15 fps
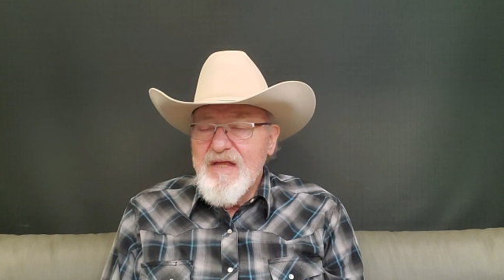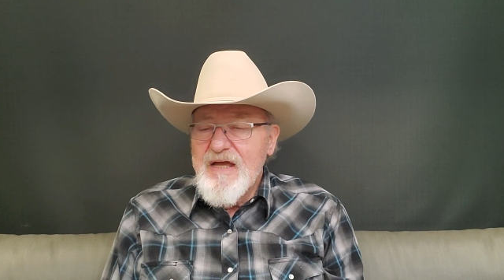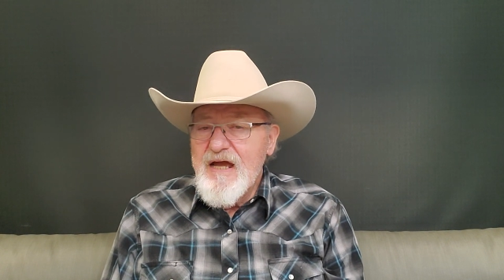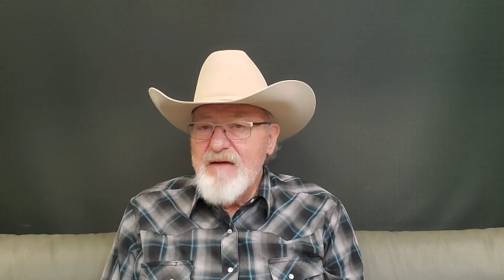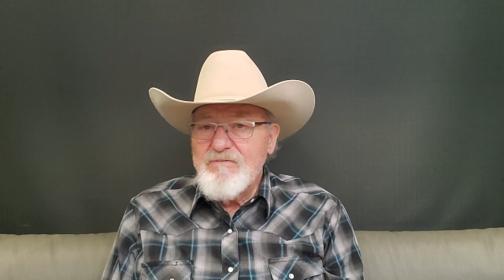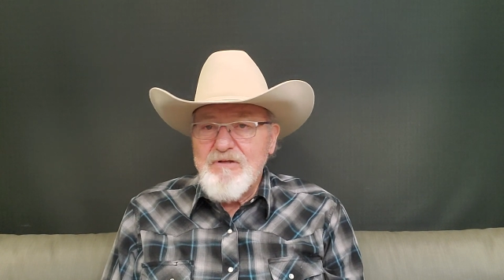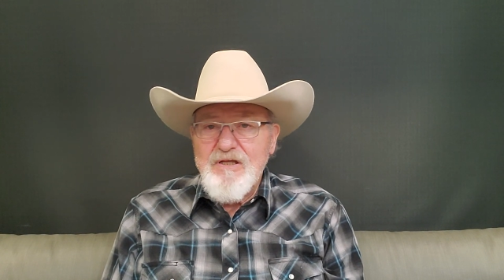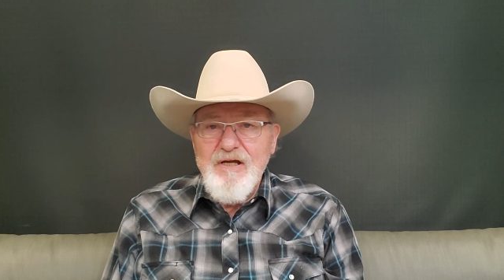
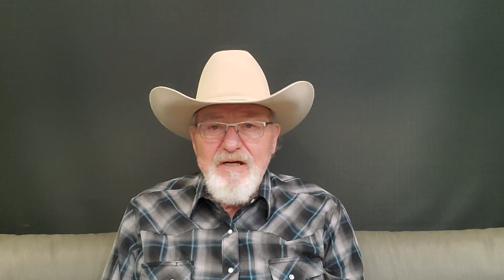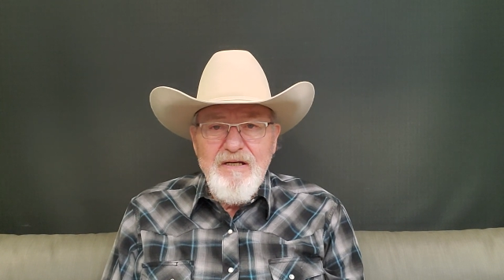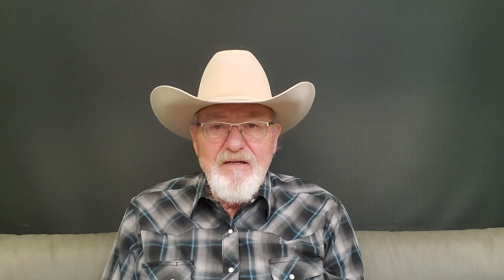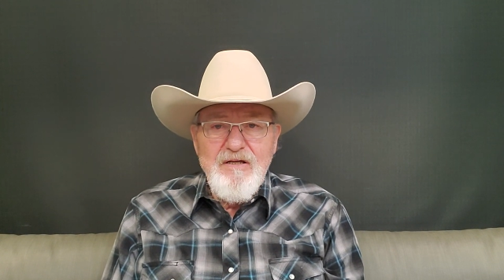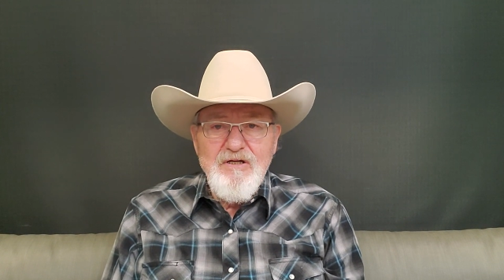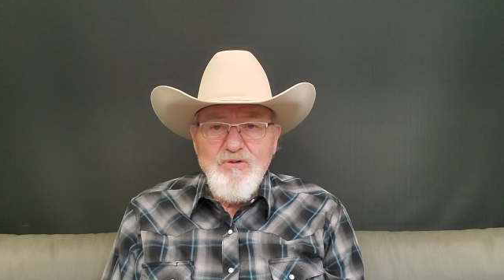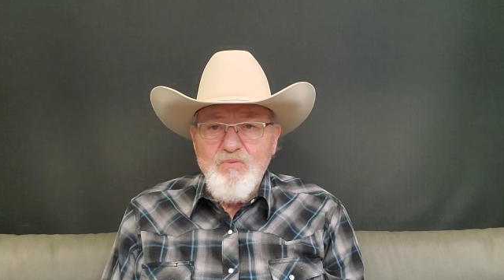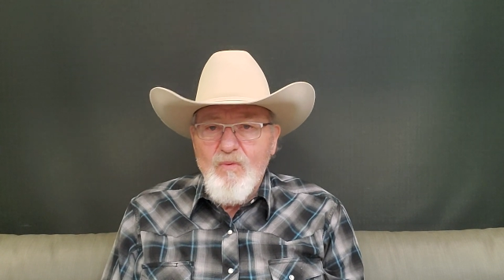Everything
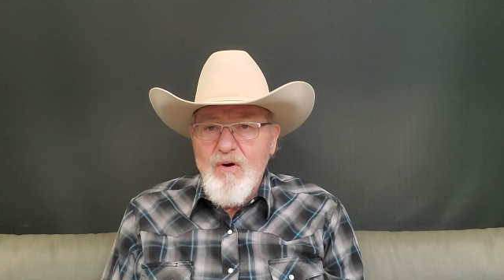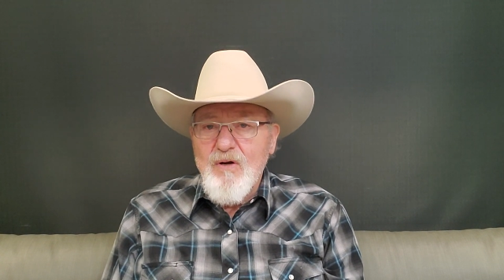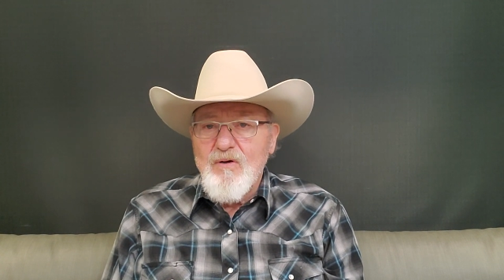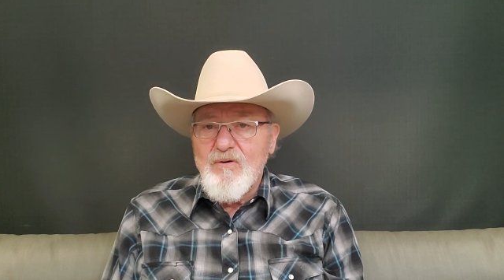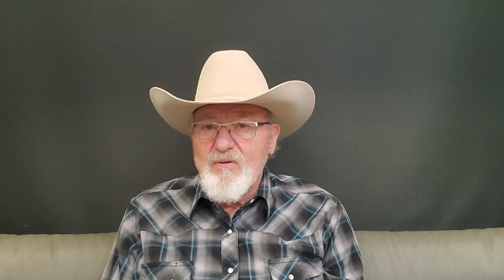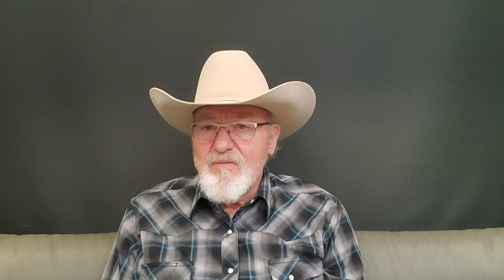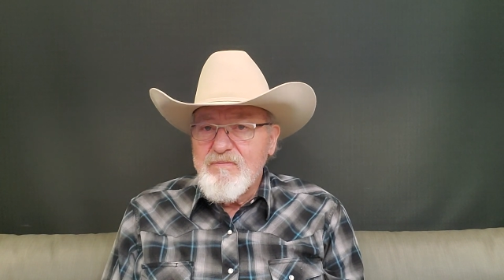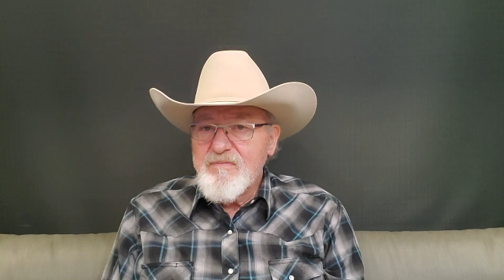this
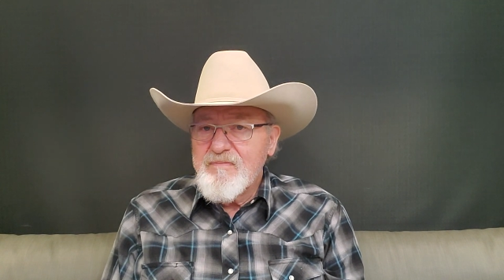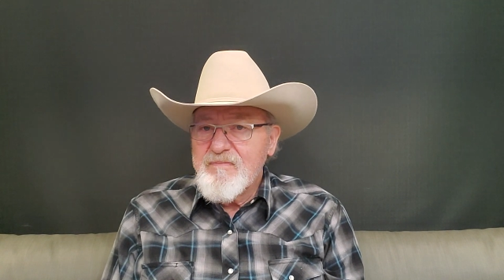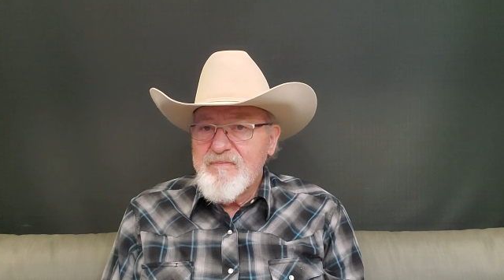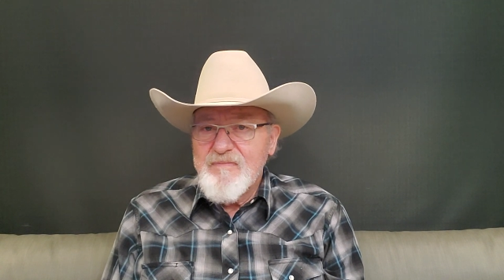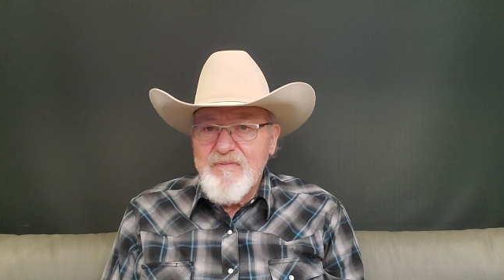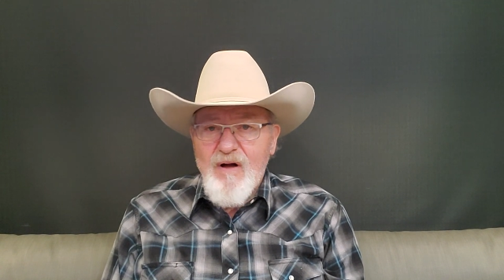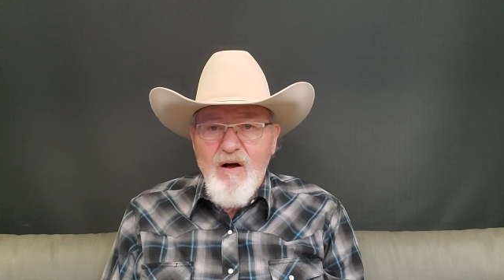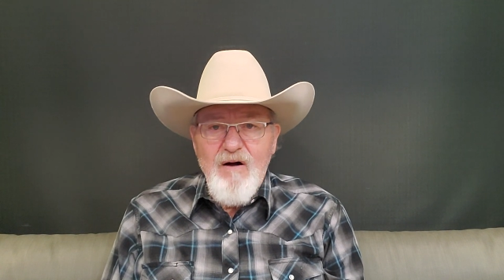world
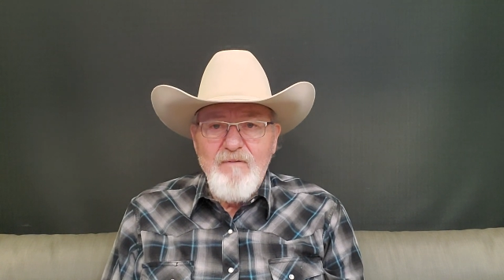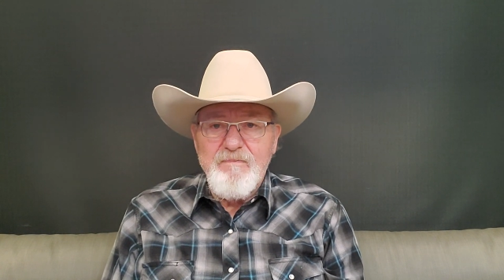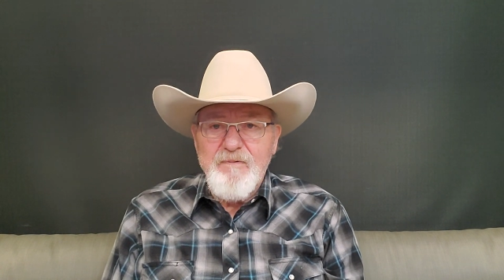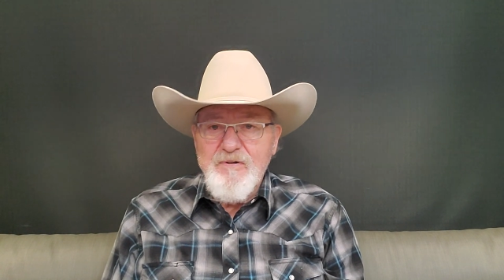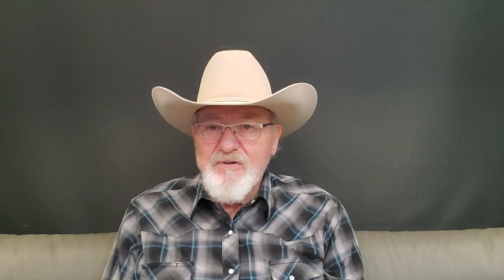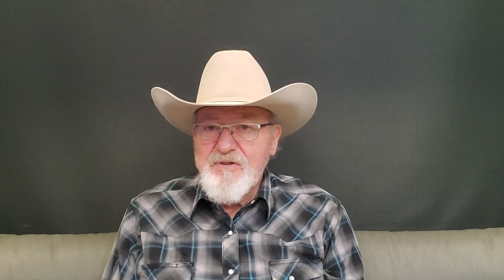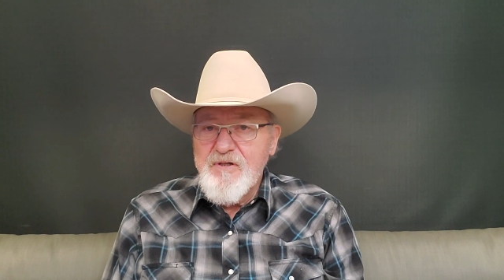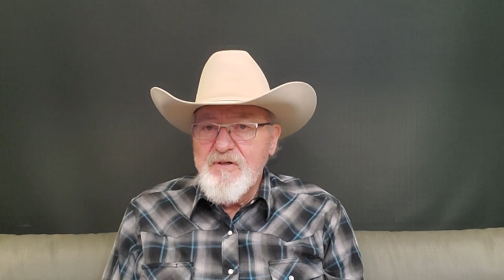
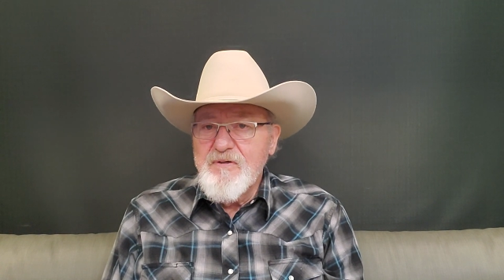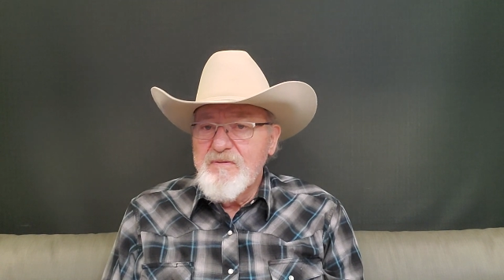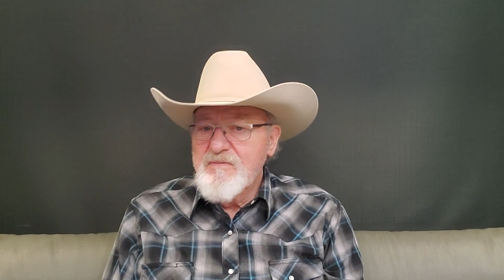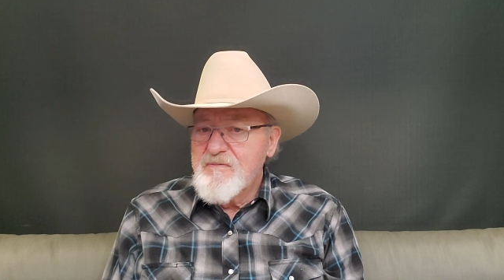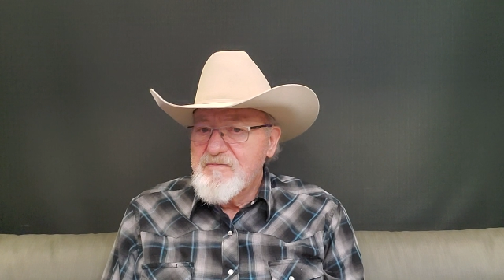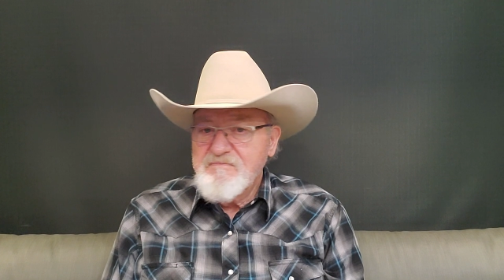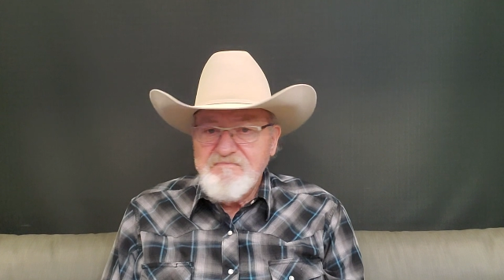offers you,